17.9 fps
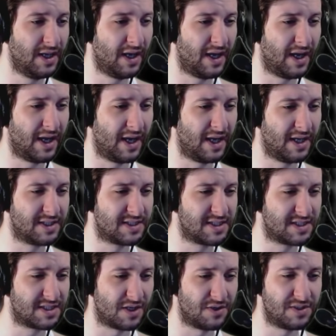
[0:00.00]

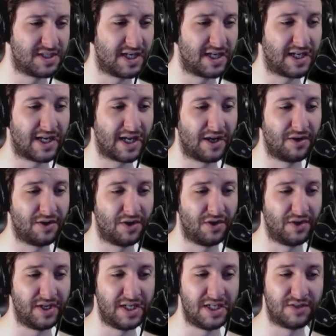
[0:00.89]
and don't take it out
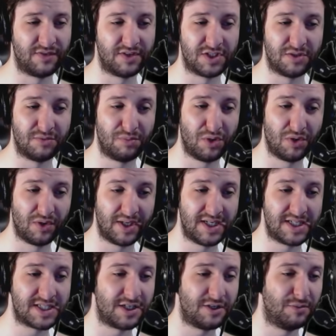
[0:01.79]
on individual
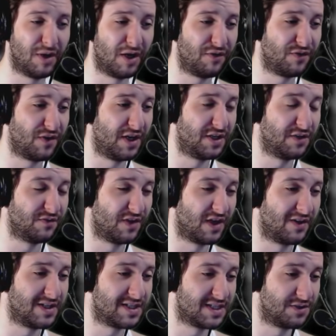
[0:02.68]
employees that you might find on
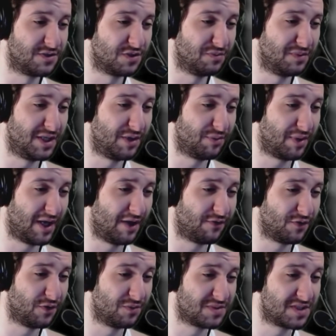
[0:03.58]
various social media
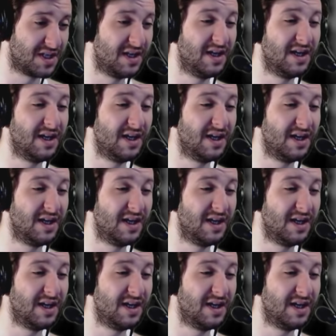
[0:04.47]
platforms.